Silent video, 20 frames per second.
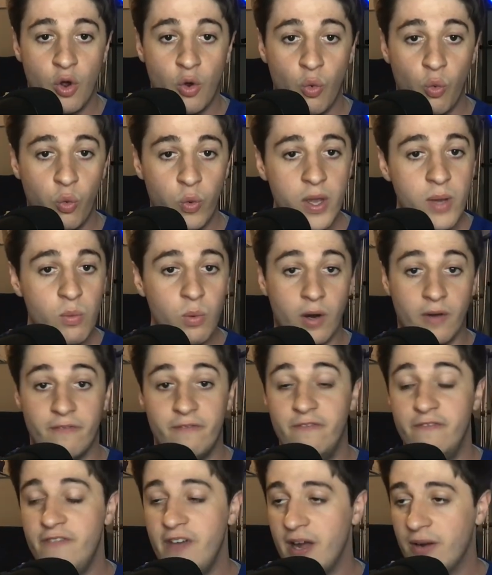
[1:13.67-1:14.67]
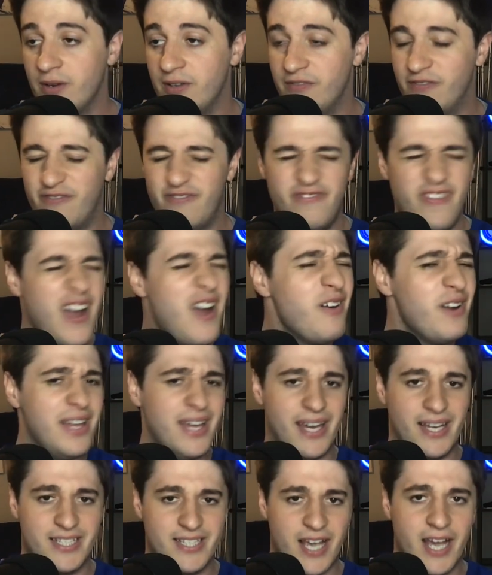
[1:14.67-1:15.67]
we were very,
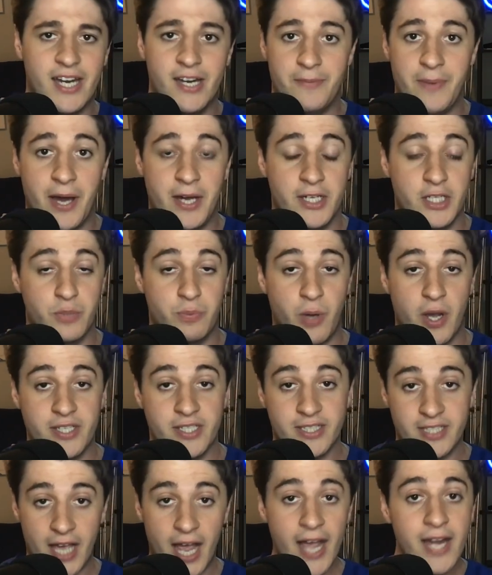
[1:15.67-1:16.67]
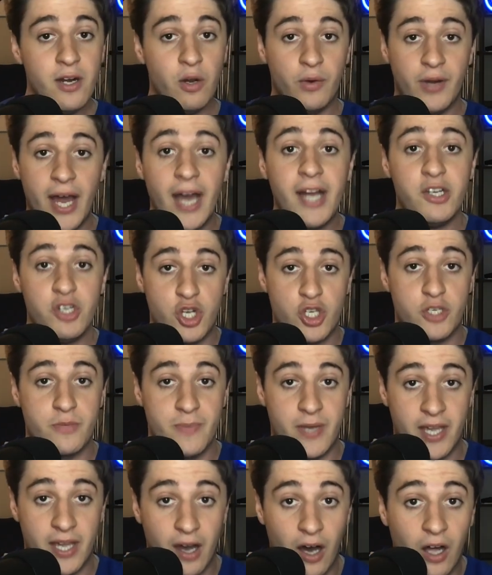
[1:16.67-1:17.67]
very excited about his presence. I know not just
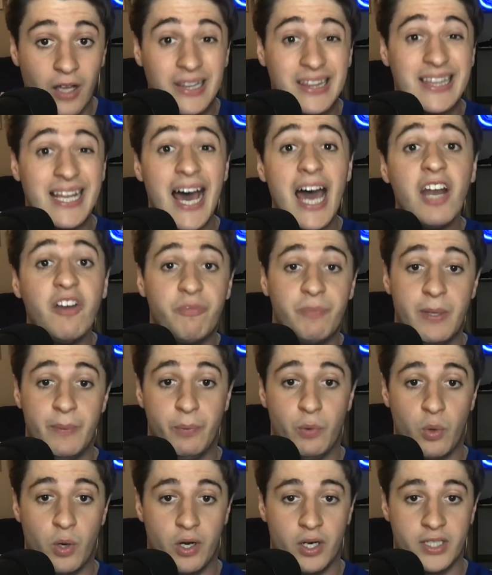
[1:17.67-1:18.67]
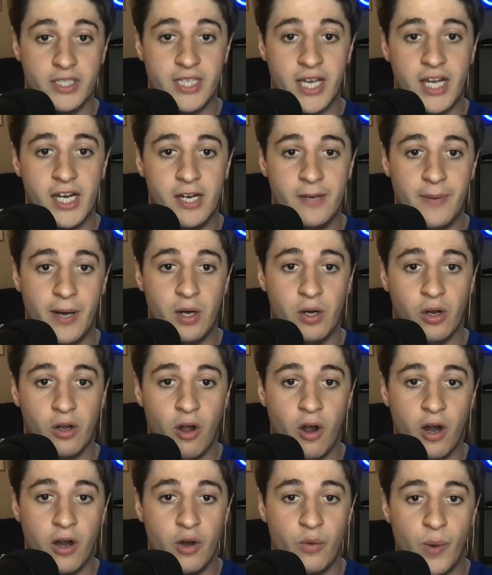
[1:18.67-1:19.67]
me, a lot of people were excited about
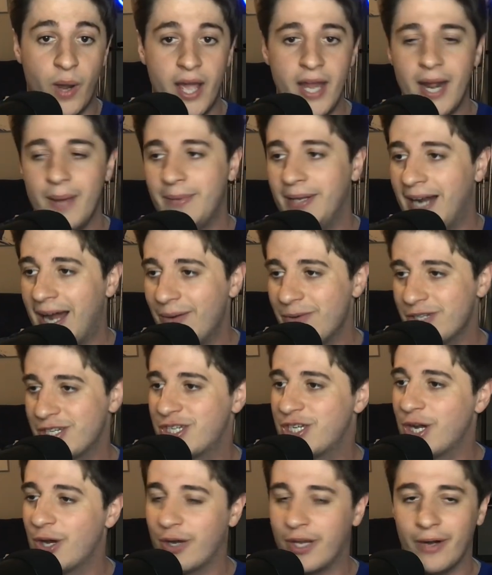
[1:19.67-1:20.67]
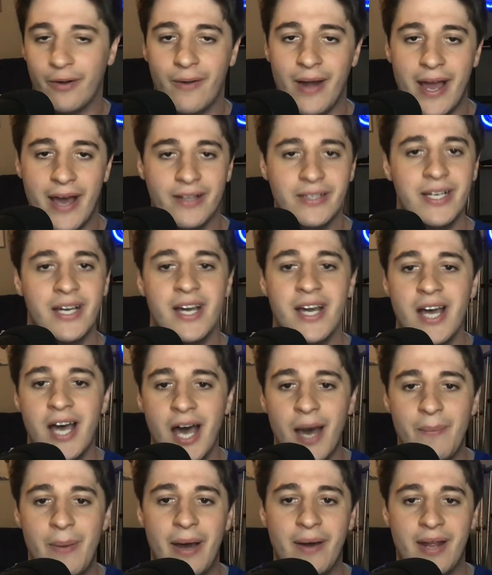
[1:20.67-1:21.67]
Gardner, right? I mean, I was joking around
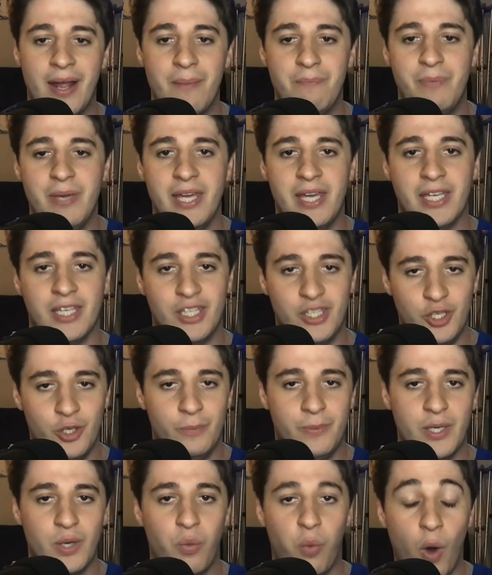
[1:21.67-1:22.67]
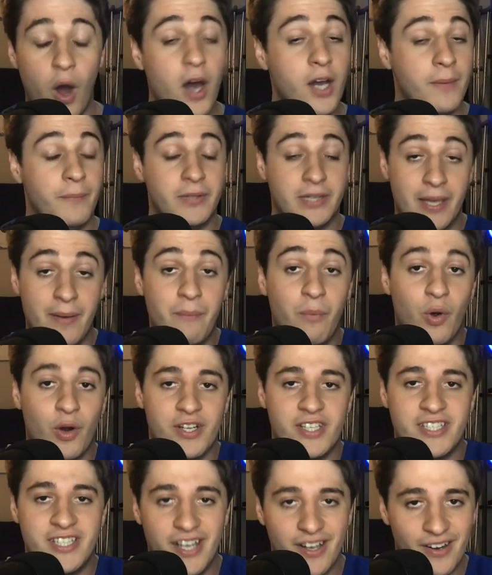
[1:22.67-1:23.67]
about him being QB1, but then more
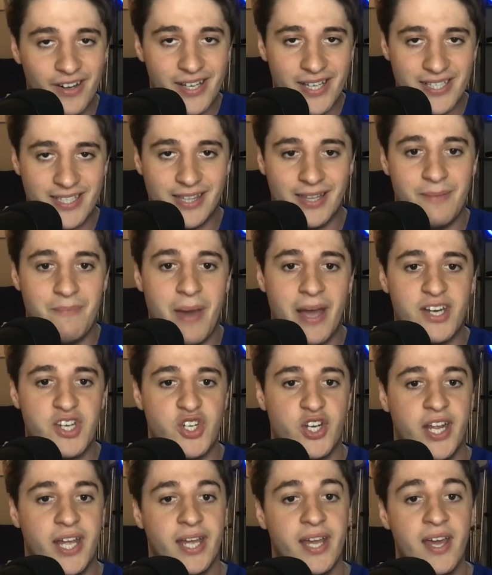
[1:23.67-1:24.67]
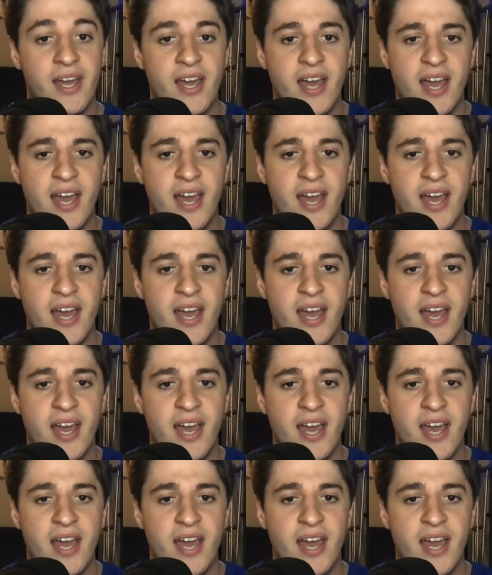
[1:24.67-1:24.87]
seriously mentioning